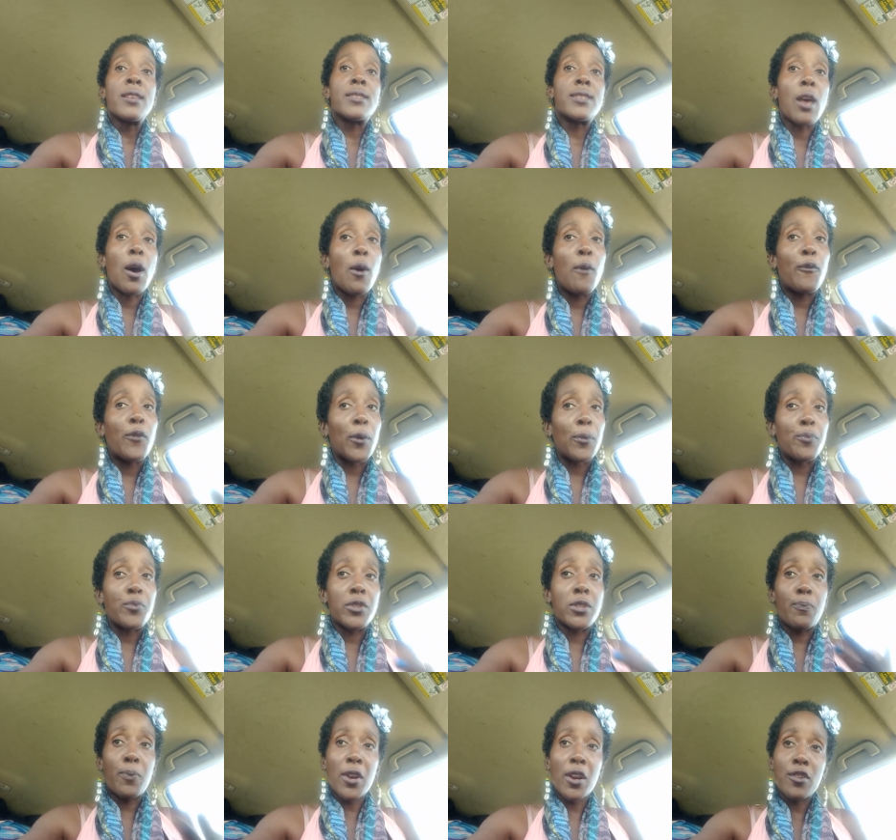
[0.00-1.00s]
So for
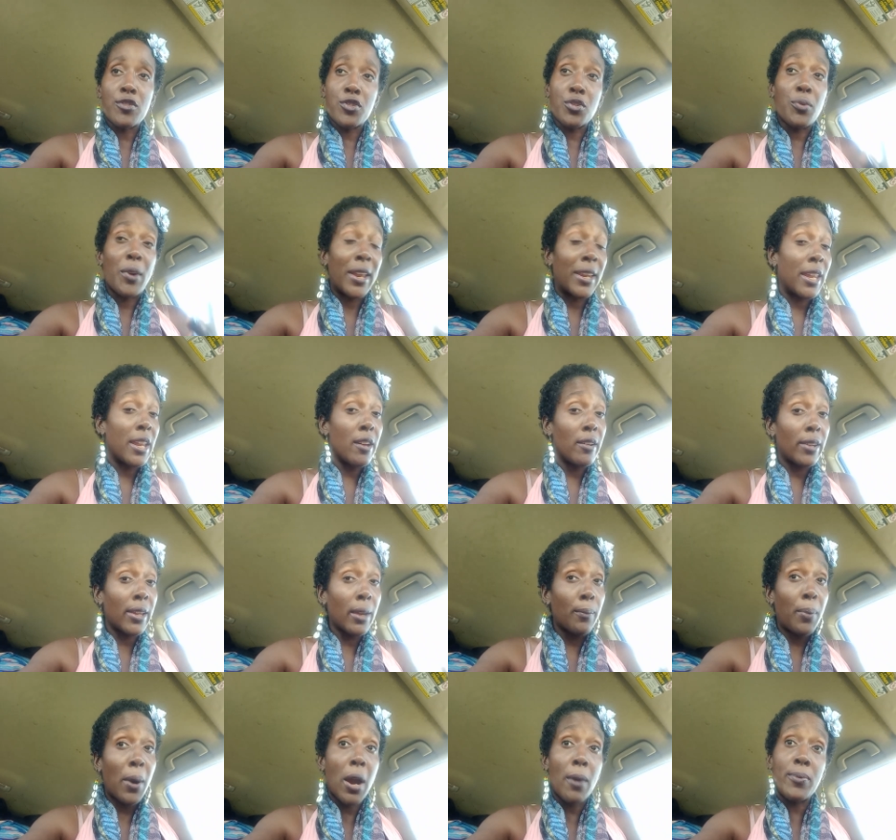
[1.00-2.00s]
spiritual and
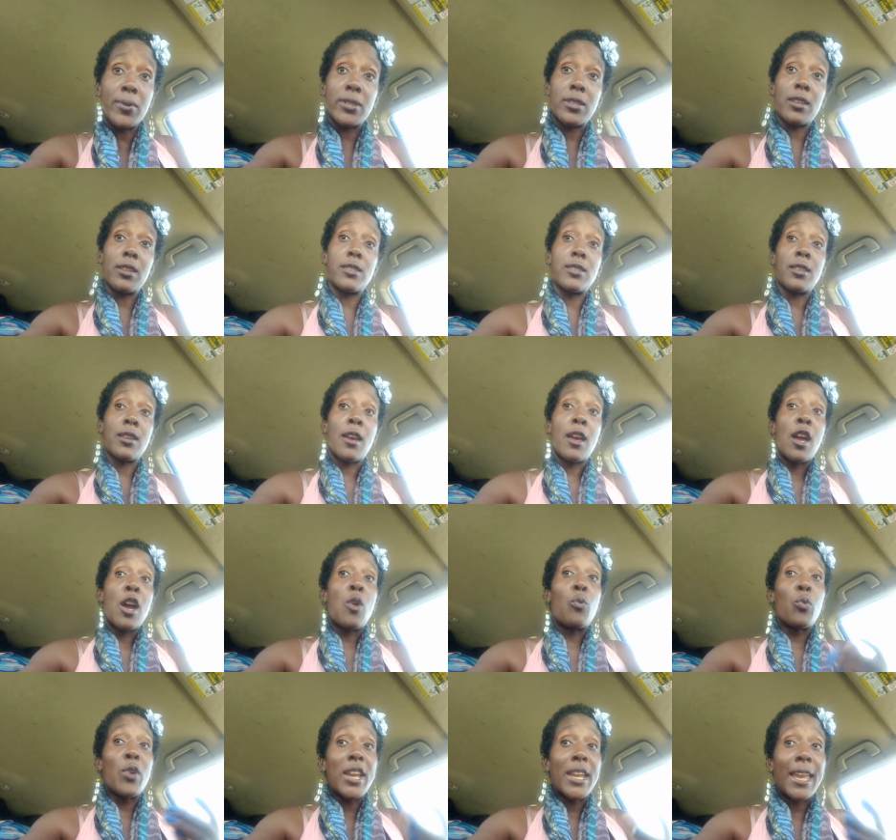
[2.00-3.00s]
healing purposes,
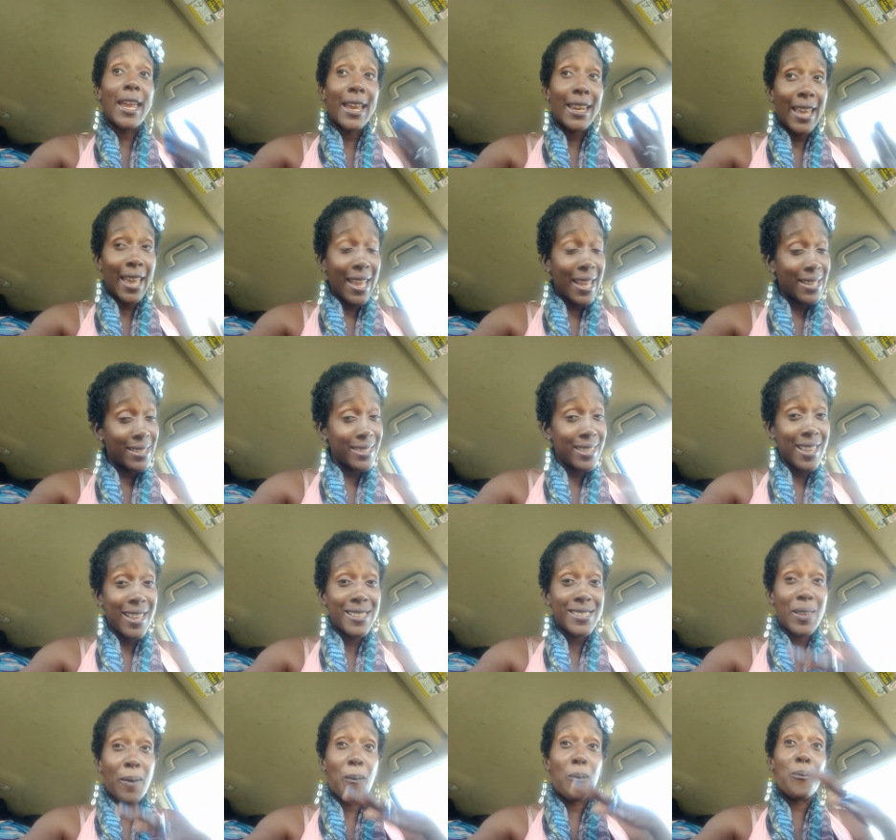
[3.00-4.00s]
we can
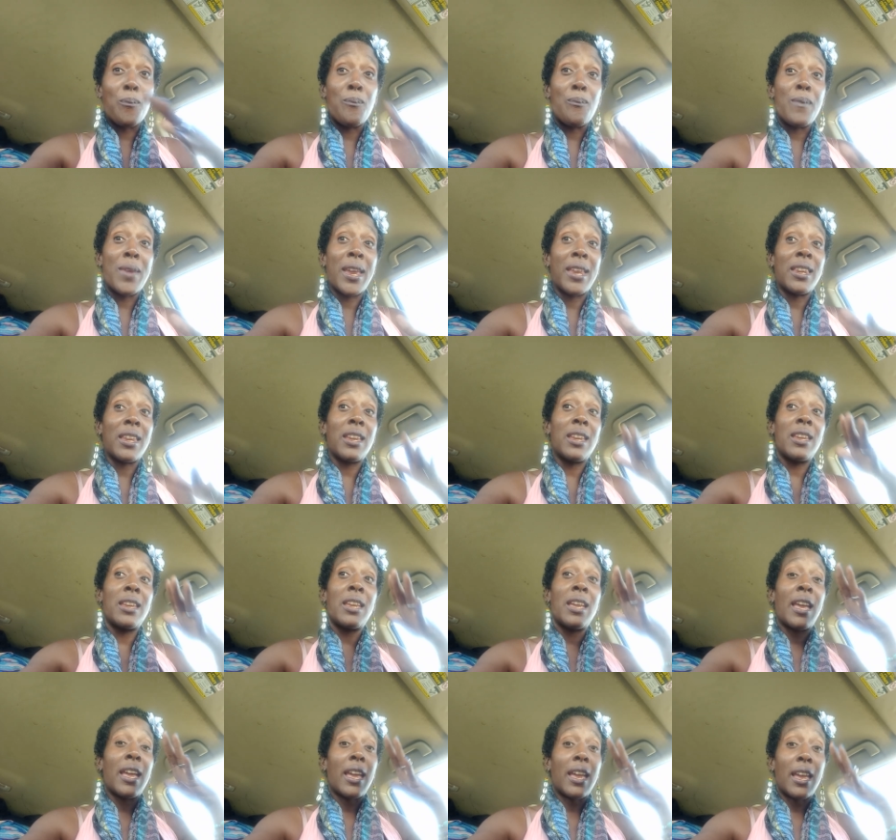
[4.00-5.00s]
access many
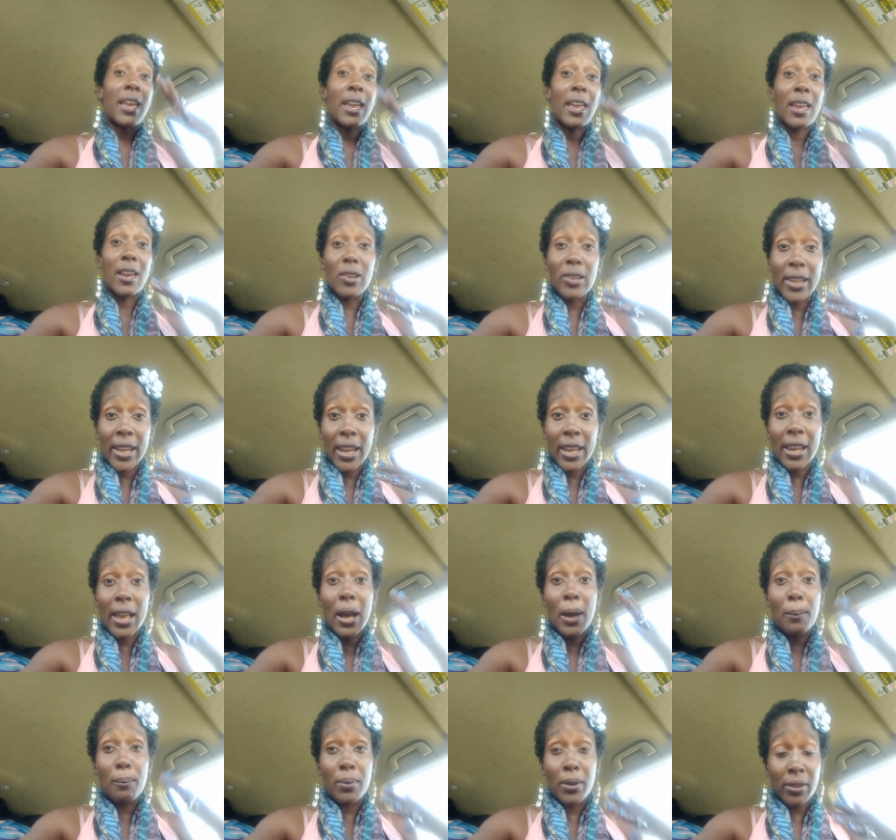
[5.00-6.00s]
healing
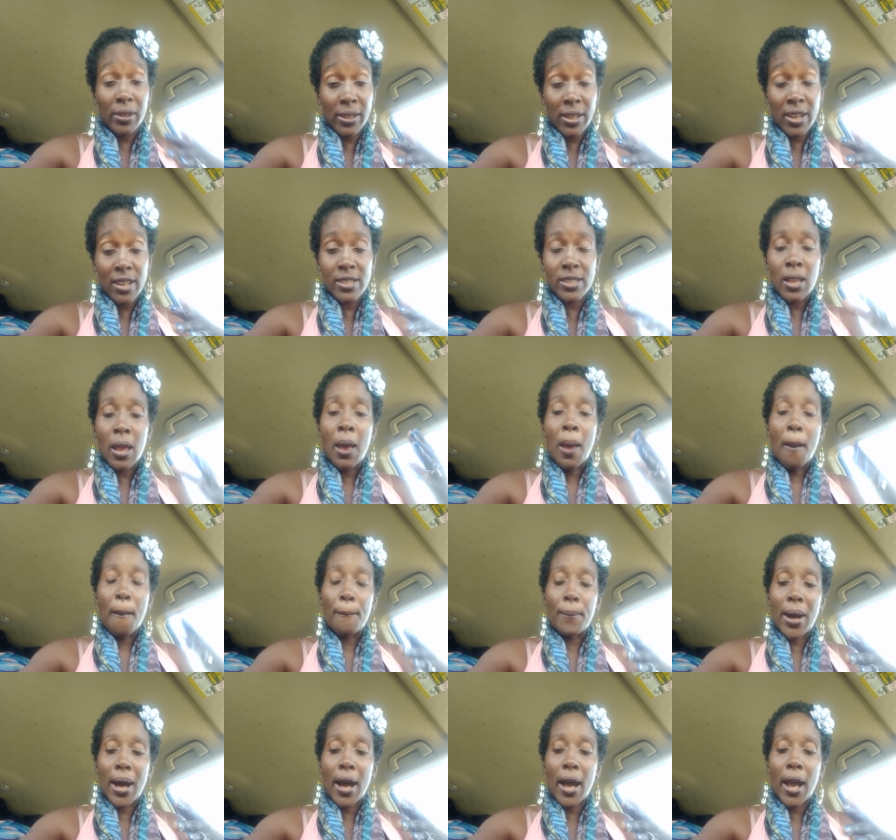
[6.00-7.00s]
abilities
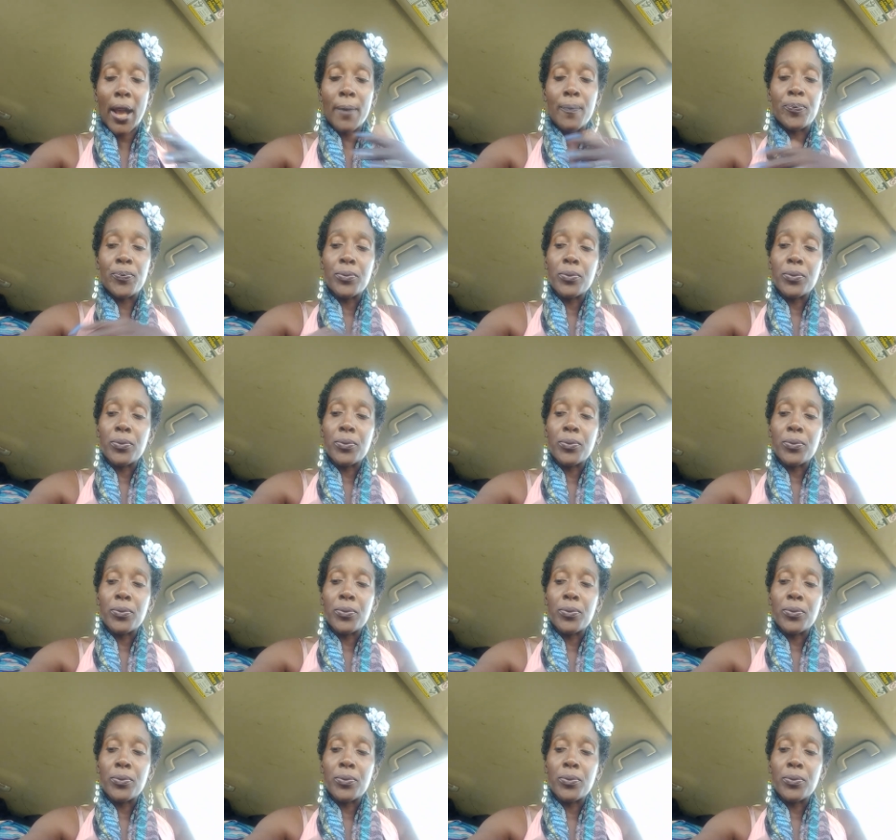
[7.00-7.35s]
by